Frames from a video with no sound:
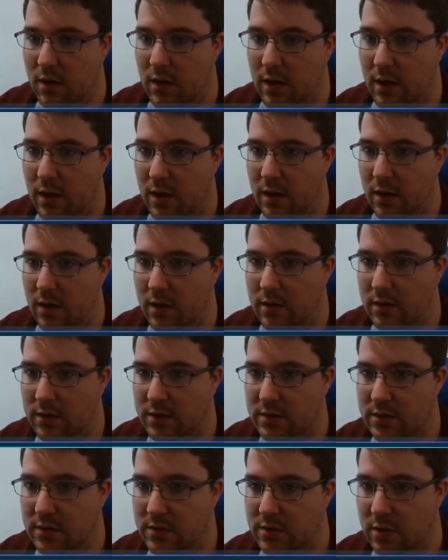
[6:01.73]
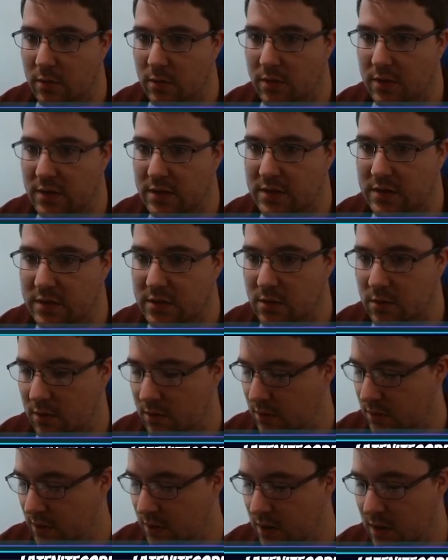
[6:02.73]
And so this is
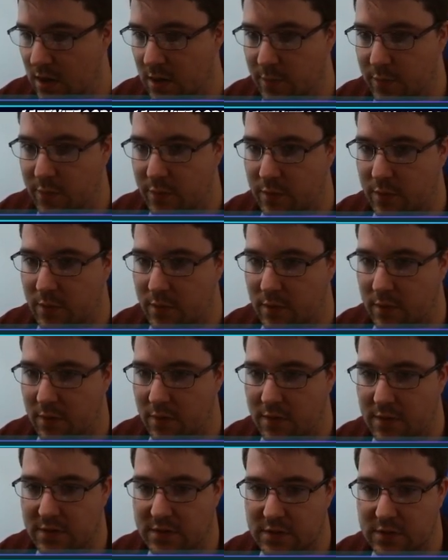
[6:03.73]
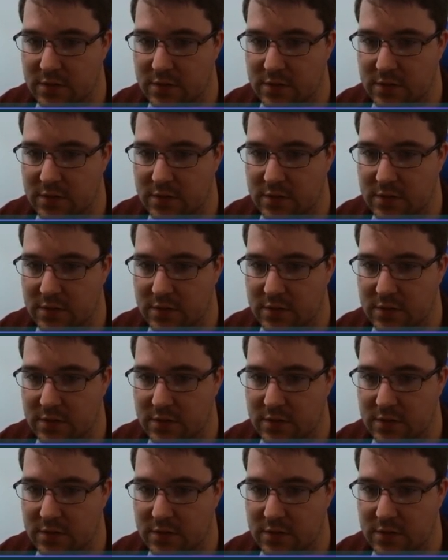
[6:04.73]
currently up, this